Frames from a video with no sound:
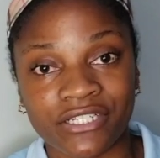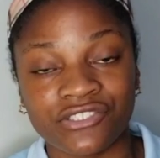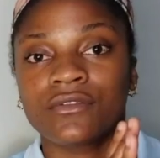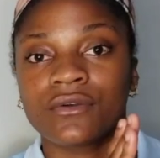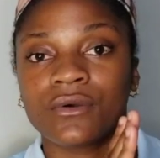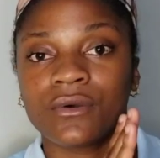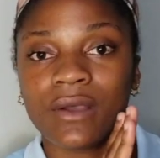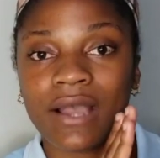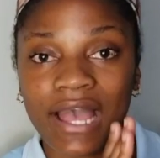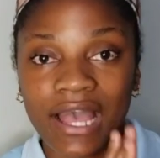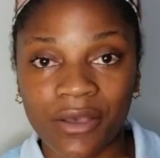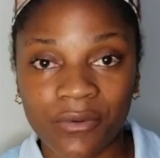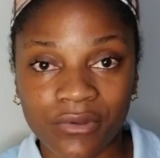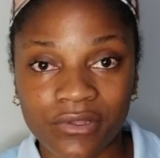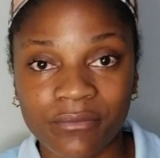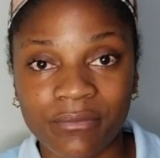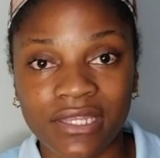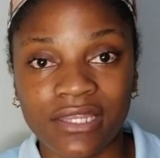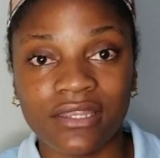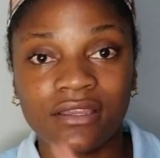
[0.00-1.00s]
so I will
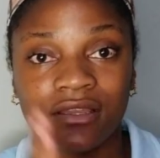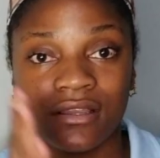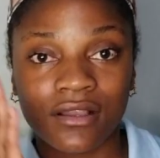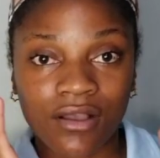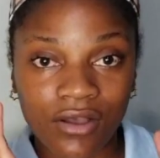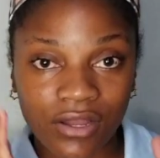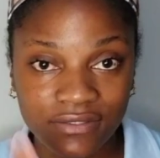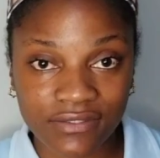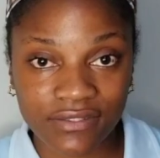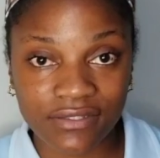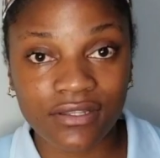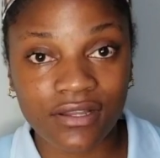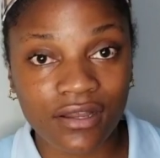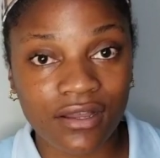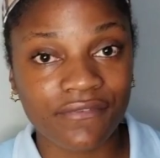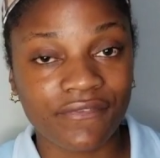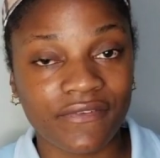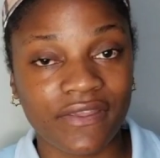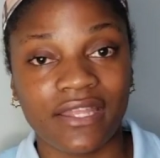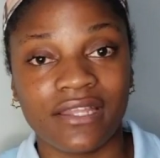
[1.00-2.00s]
be cutting
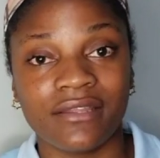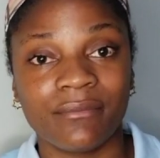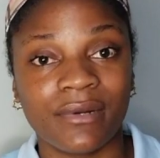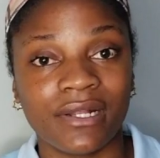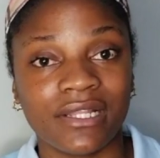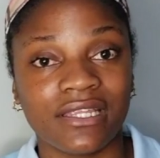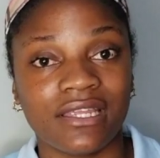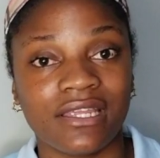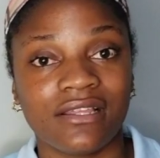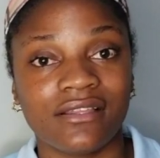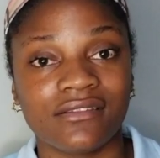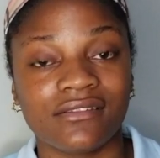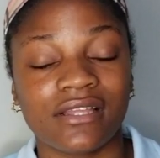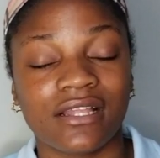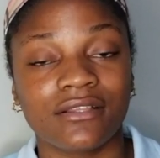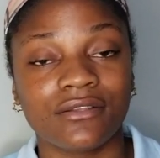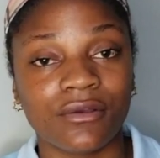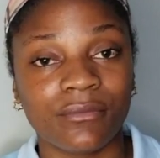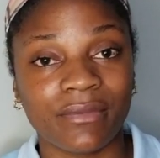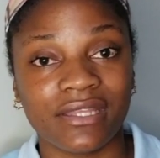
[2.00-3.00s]
off anybody else
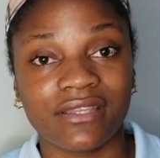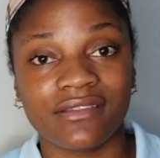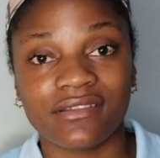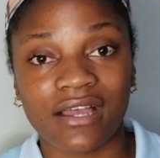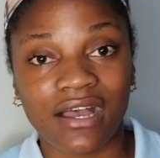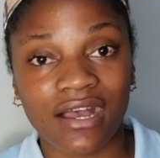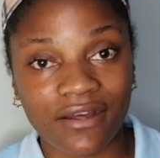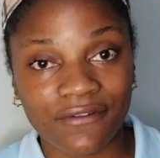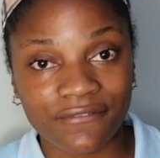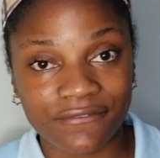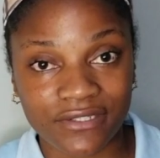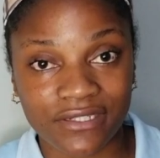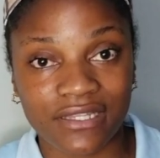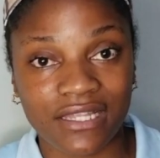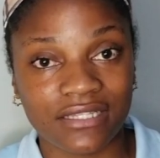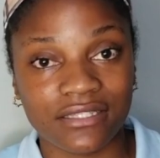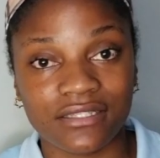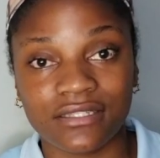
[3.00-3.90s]
that comments after that.